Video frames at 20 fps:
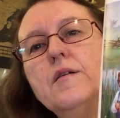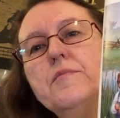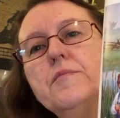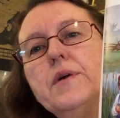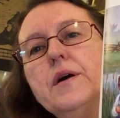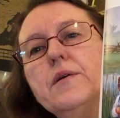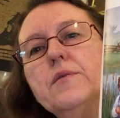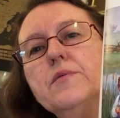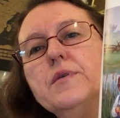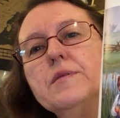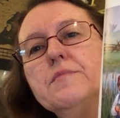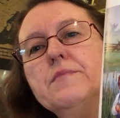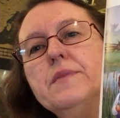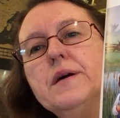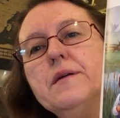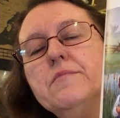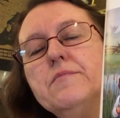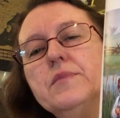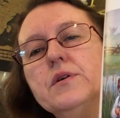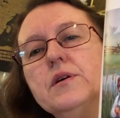But
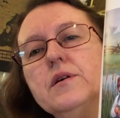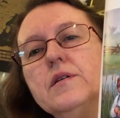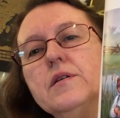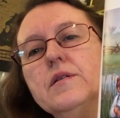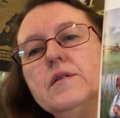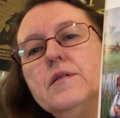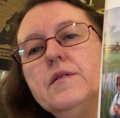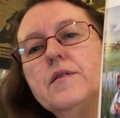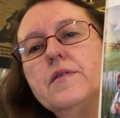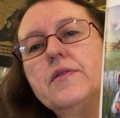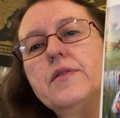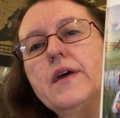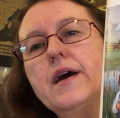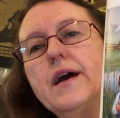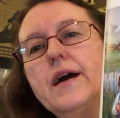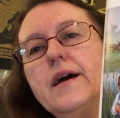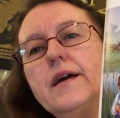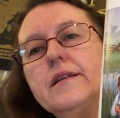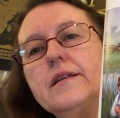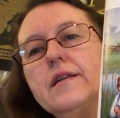remember
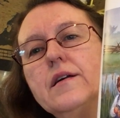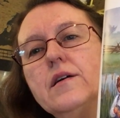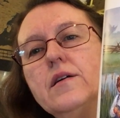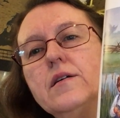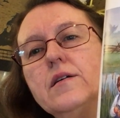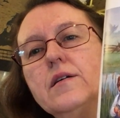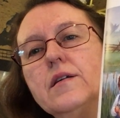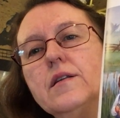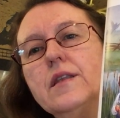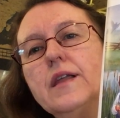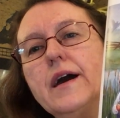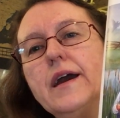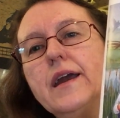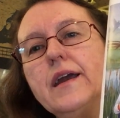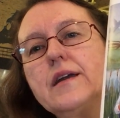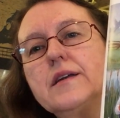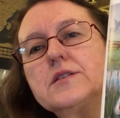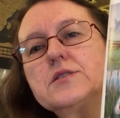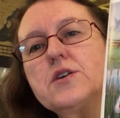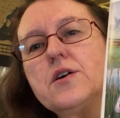that,
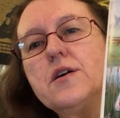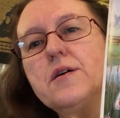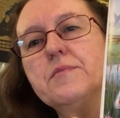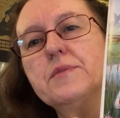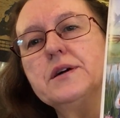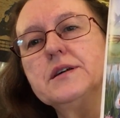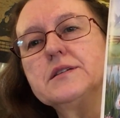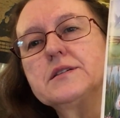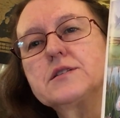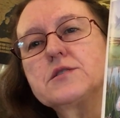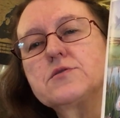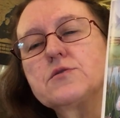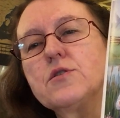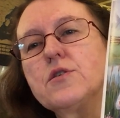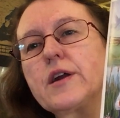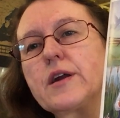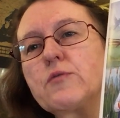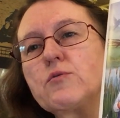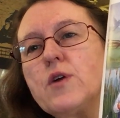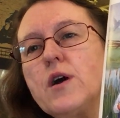like Thomas
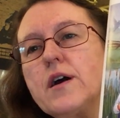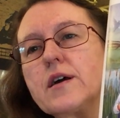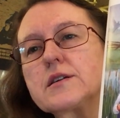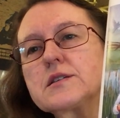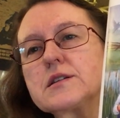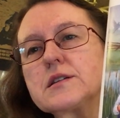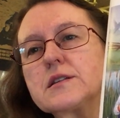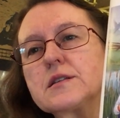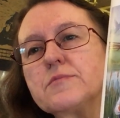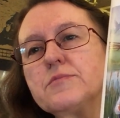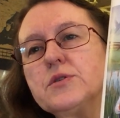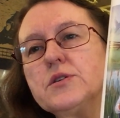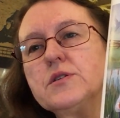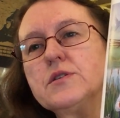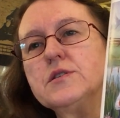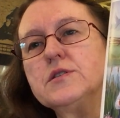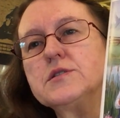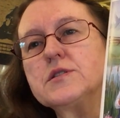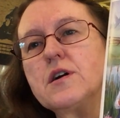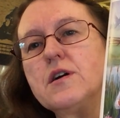throwing rocks at the
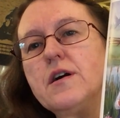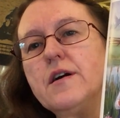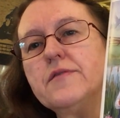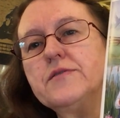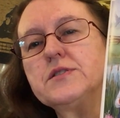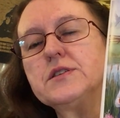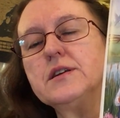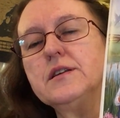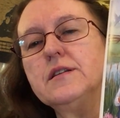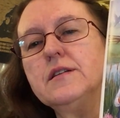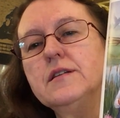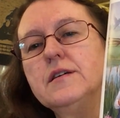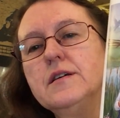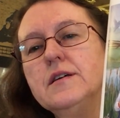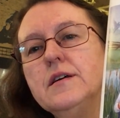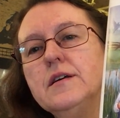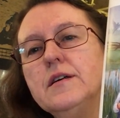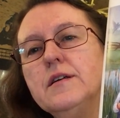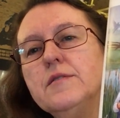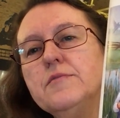birds, often
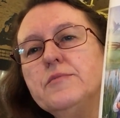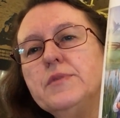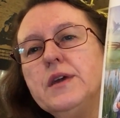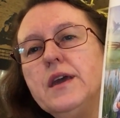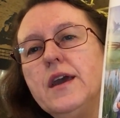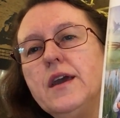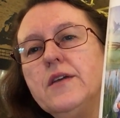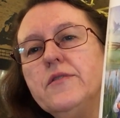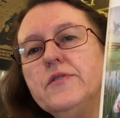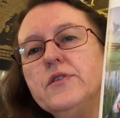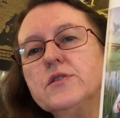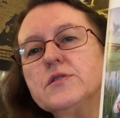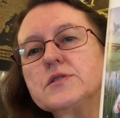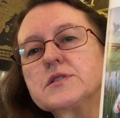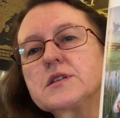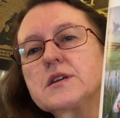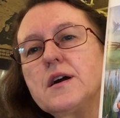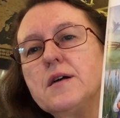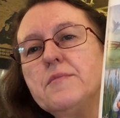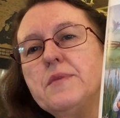
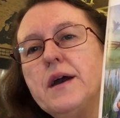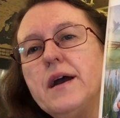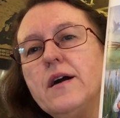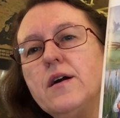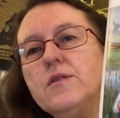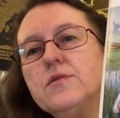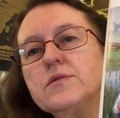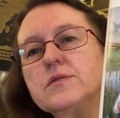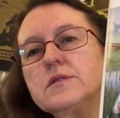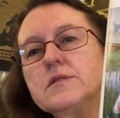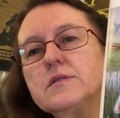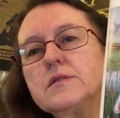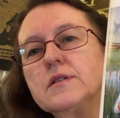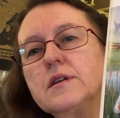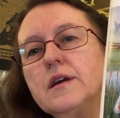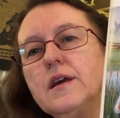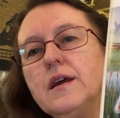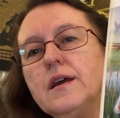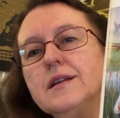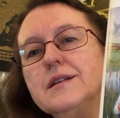behaviors come out,
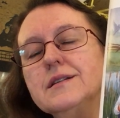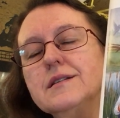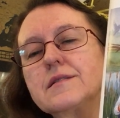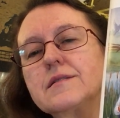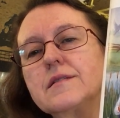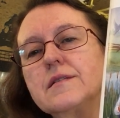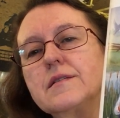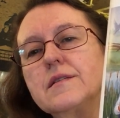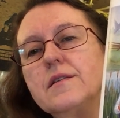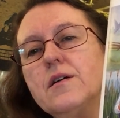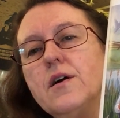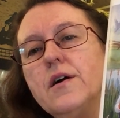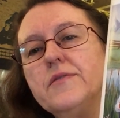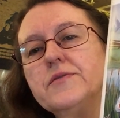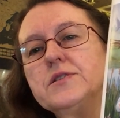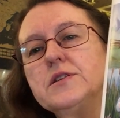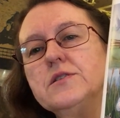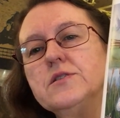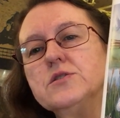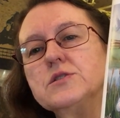and
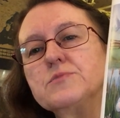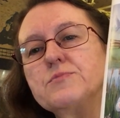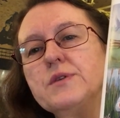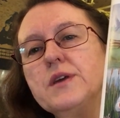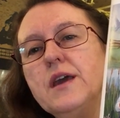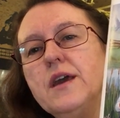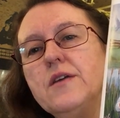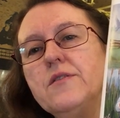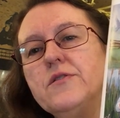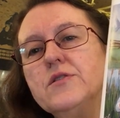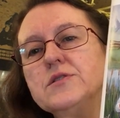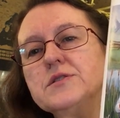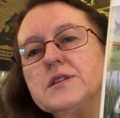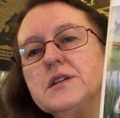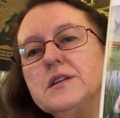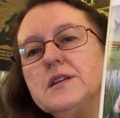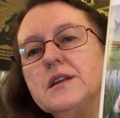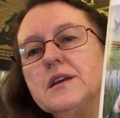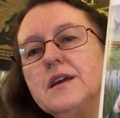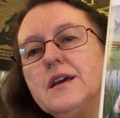often those behaviors
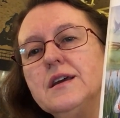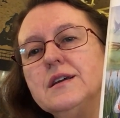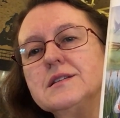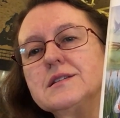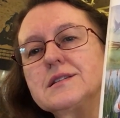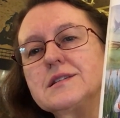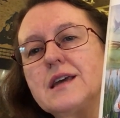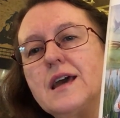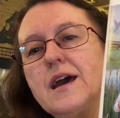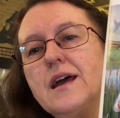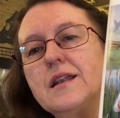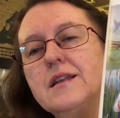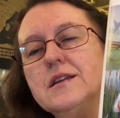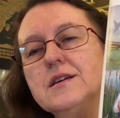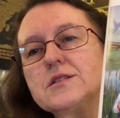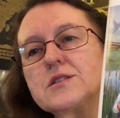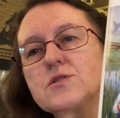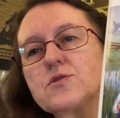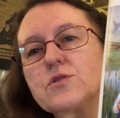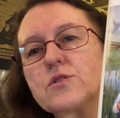indicate
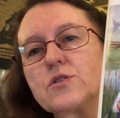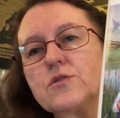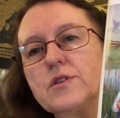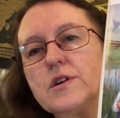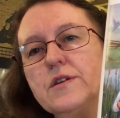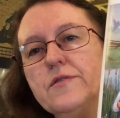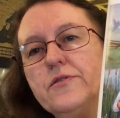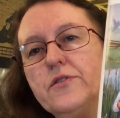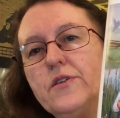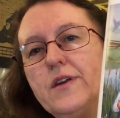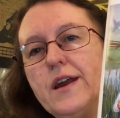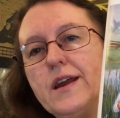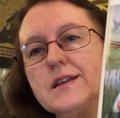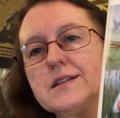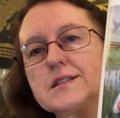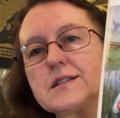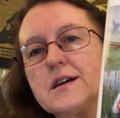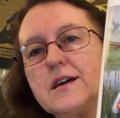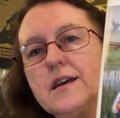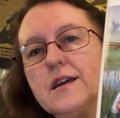sadness or grief or
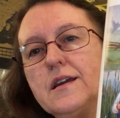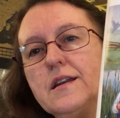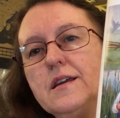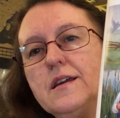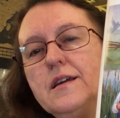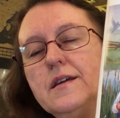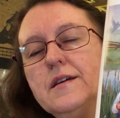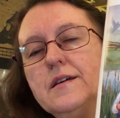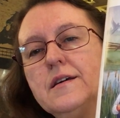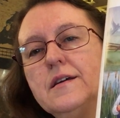anxiety.